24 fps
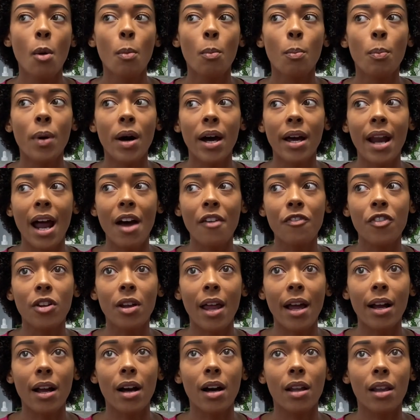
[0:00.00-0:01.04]
But I feel
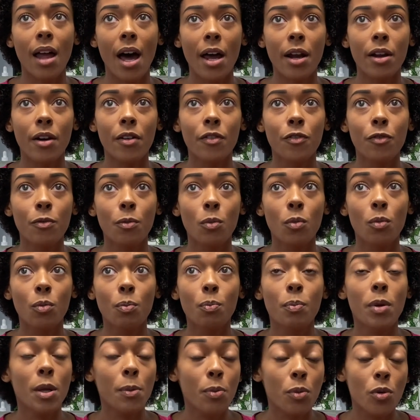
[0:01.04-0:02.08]
like a lot of
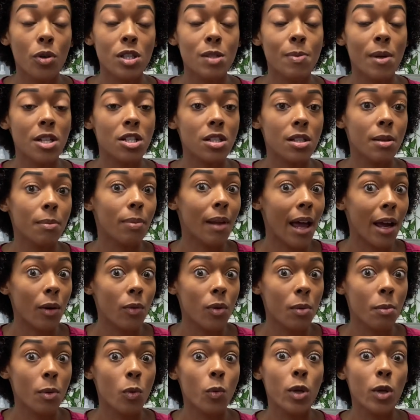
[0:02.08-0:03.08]
people, especially Black women,